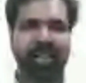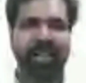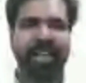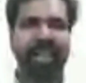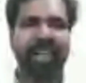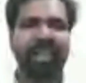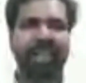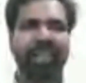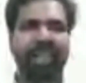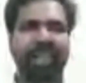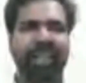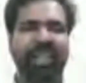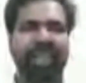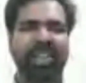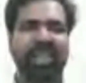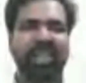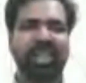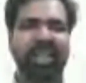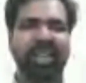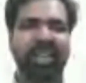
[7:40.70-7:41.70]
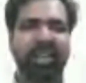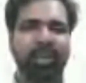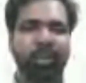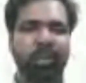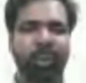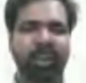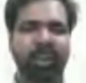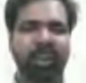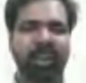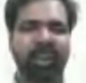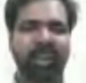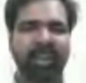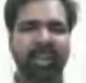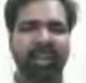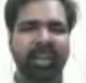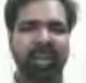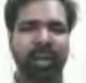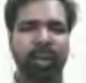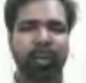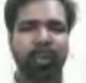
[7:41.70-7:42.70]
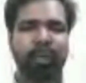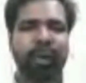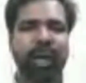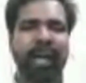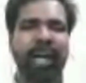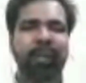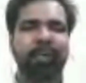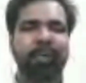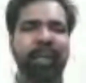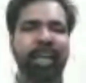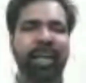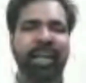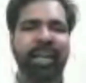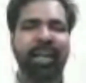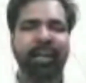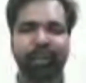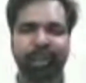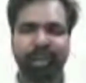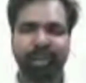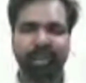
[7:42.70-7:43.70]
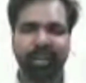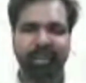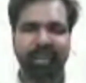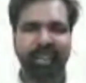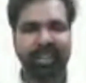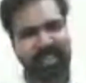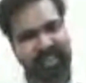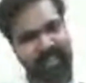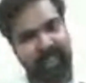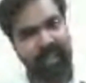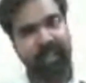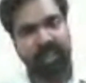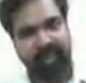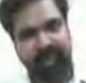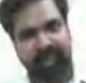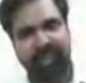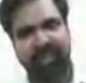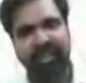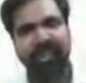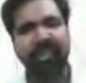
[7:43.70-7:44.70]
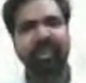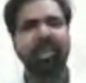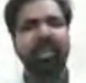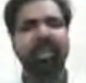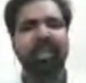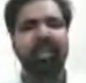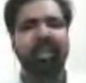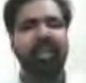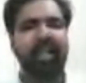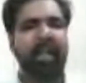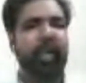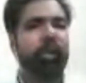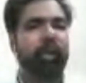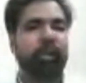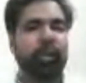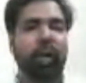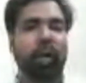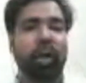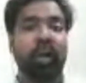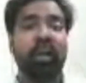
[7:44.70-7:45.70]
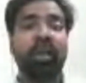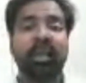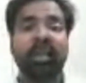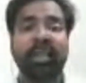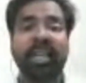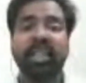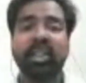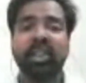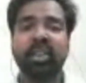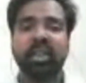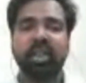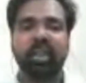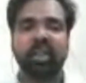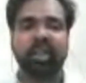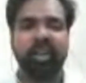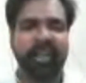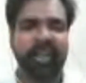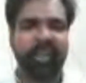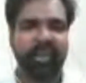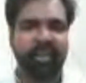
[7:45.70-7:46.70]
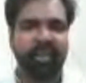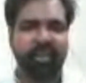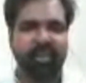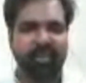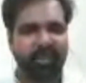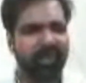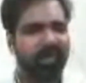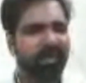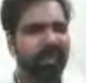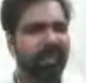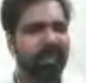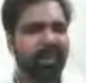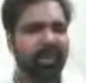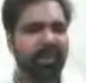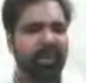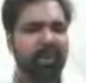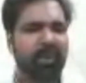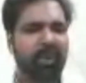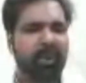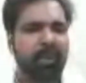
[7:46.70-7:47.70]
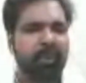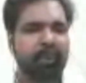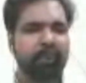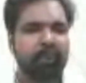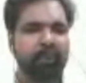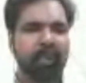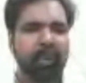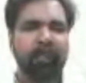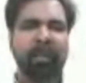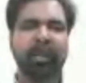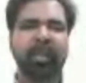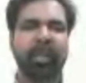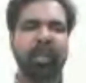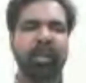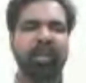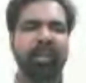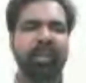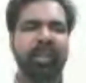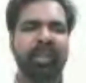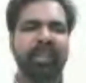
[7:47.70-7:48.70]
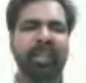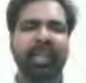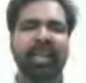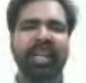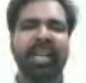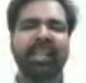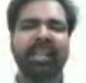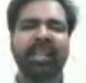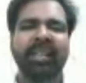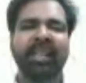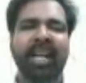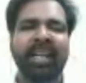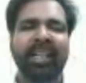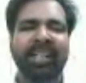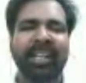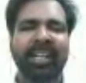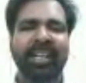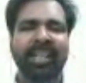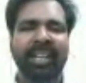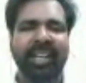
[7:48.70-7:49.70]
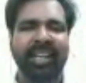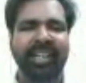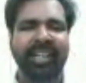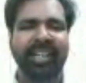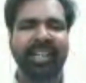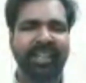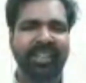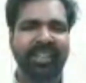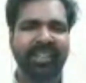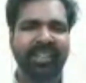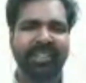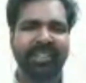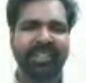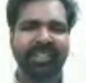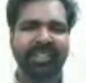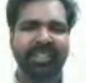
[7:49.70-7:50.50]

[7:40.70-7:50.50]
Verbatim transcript: Cricket initially was a five day affair, it still is. It was called Test cricket. But in the late 1980s,